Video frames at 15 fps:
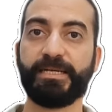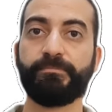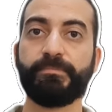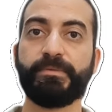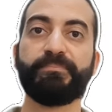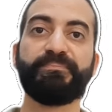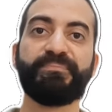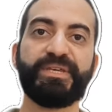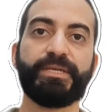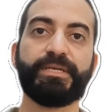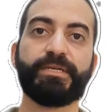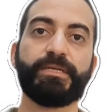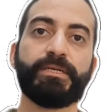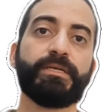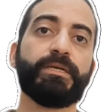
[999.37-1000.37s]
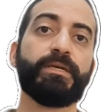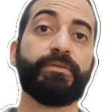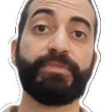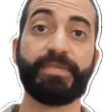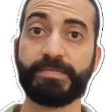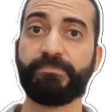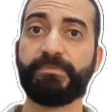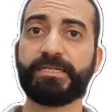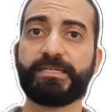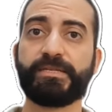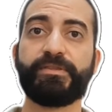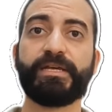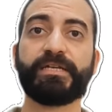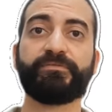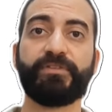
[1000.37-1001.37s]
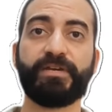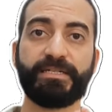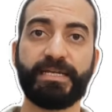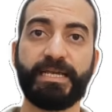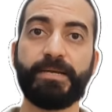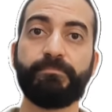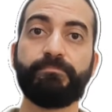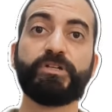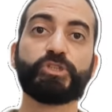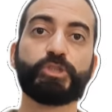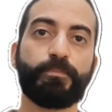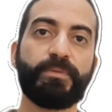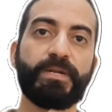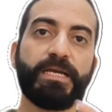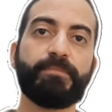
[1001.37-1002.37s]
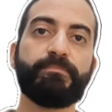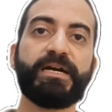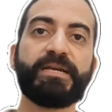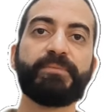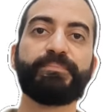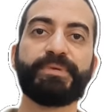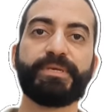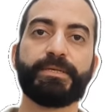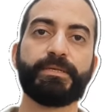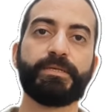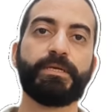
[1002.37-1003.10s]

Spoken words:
M, P. This means find M multiplied by P.